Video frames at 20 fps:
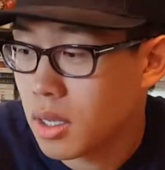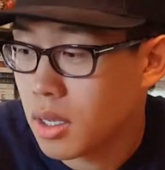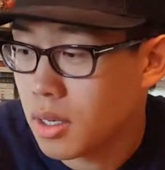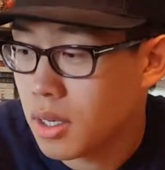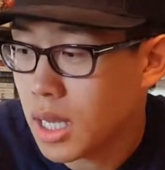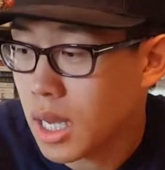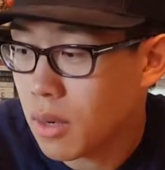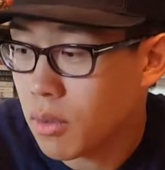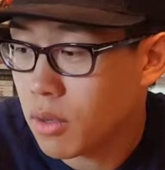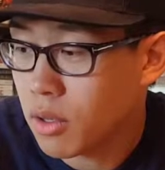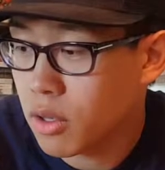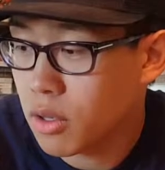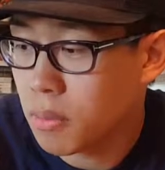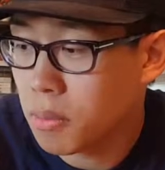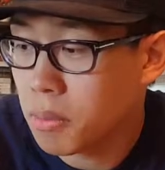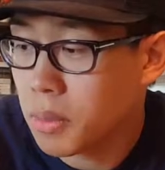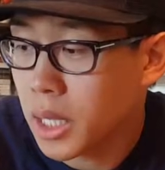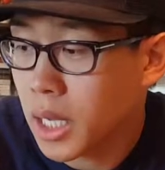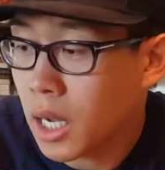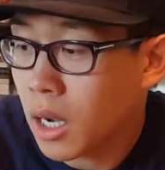Not one of the
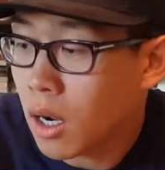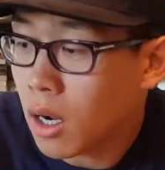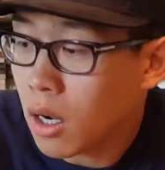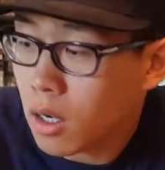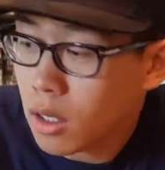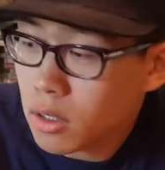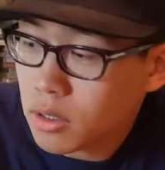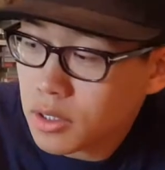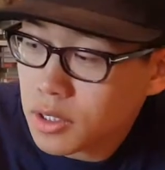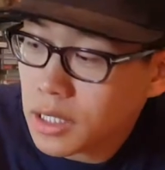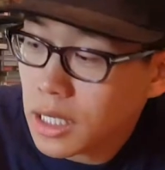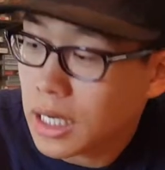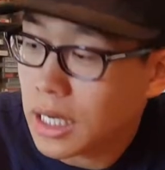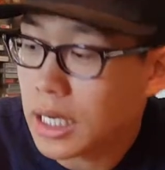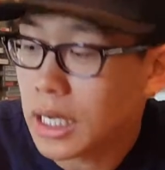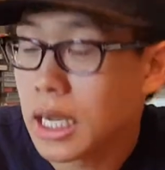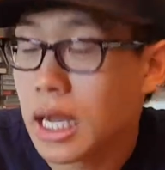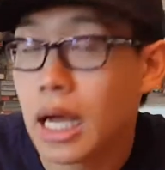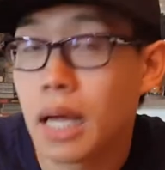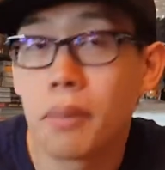big hauls that I
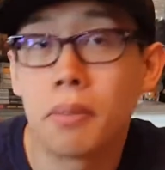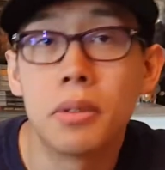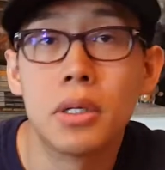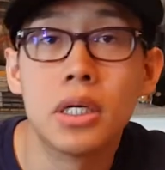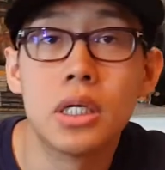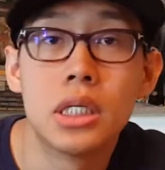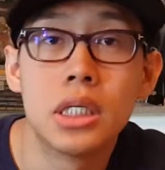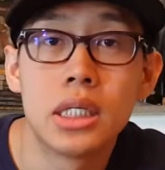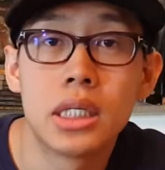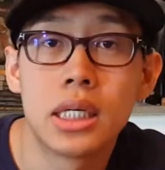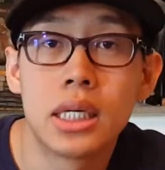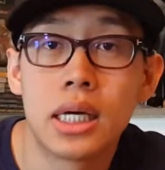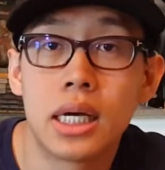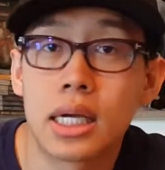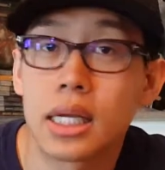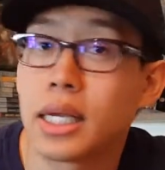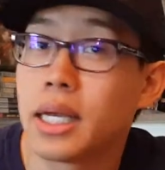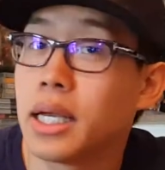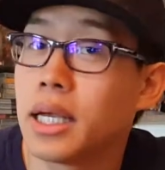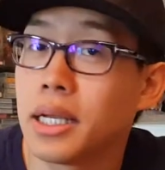got, but I
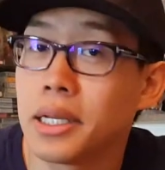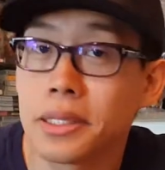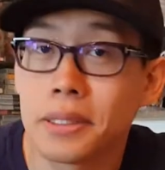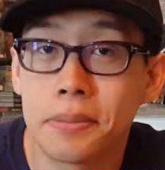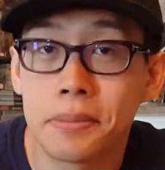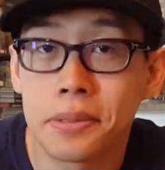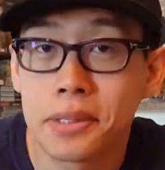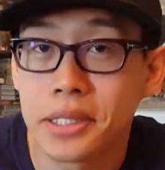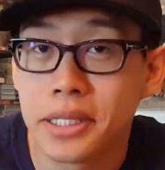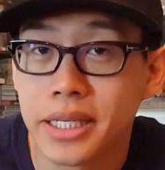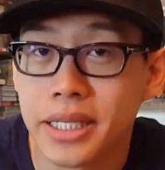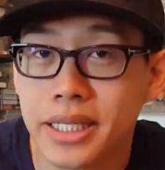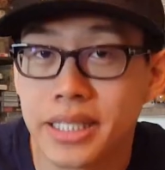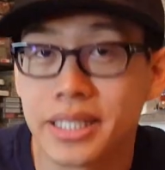can't complain.